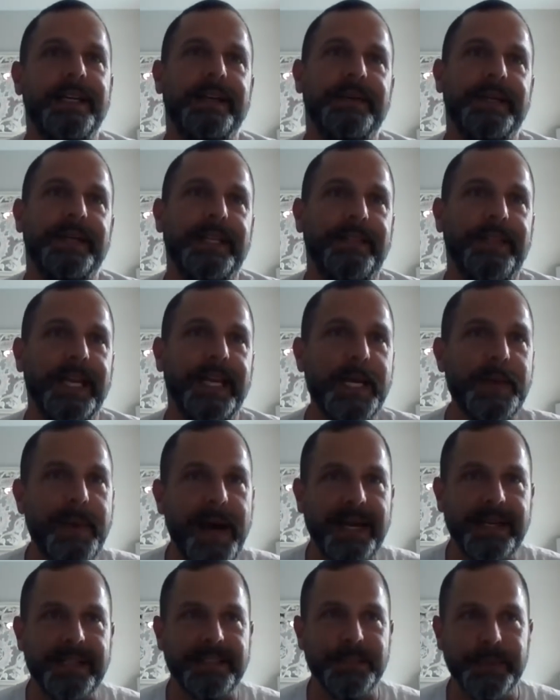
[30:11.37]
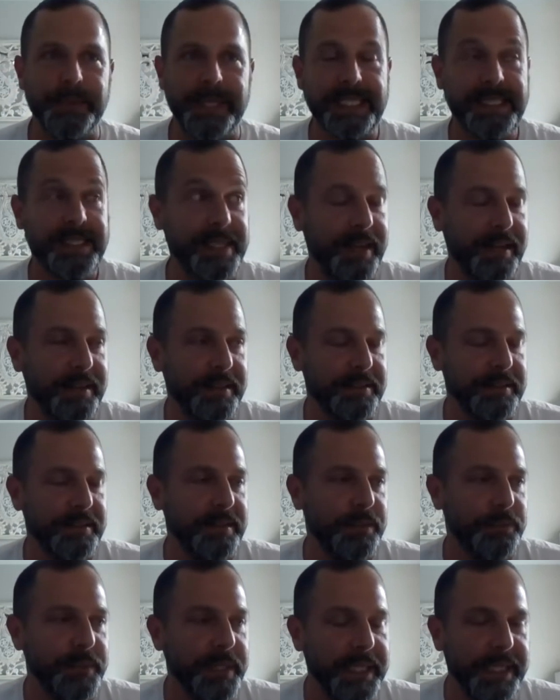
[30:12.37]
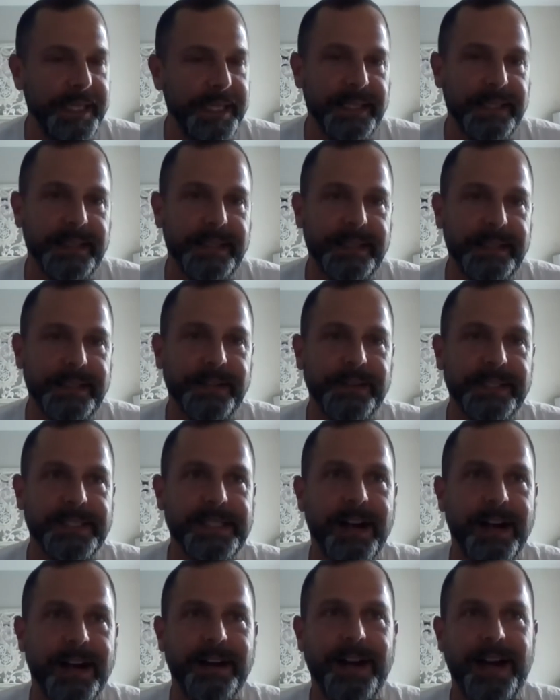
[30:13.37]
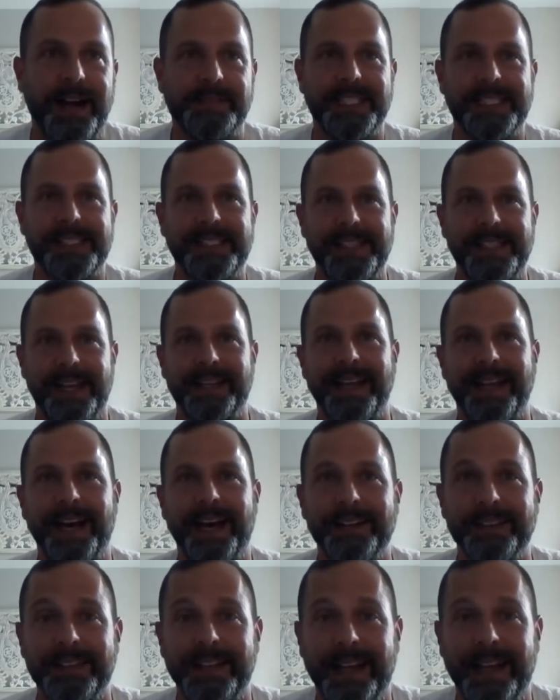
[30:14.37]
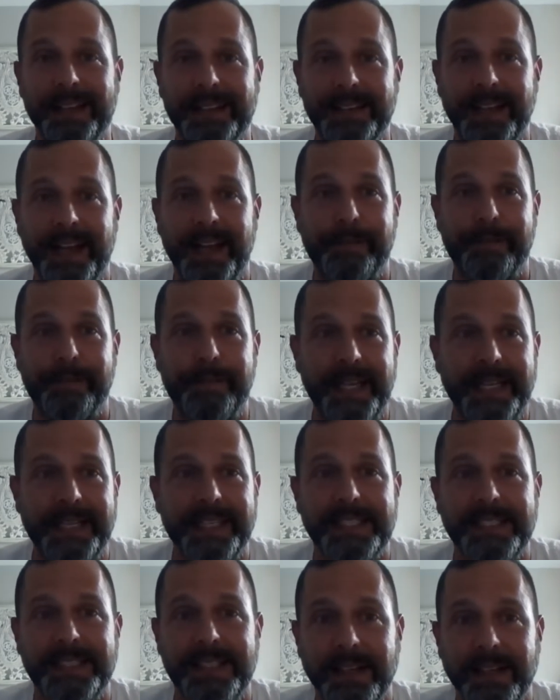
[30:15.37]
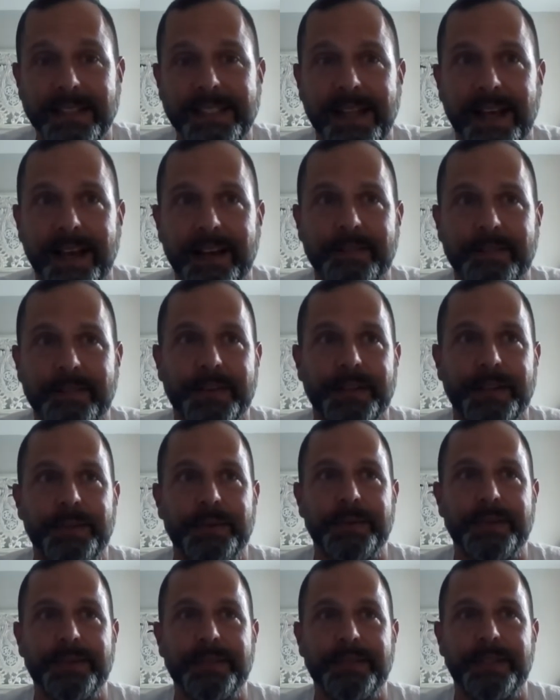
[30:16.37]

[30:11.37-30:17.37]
when you think about it to excel you really you know in soccer have to stand out and and fitness does that for you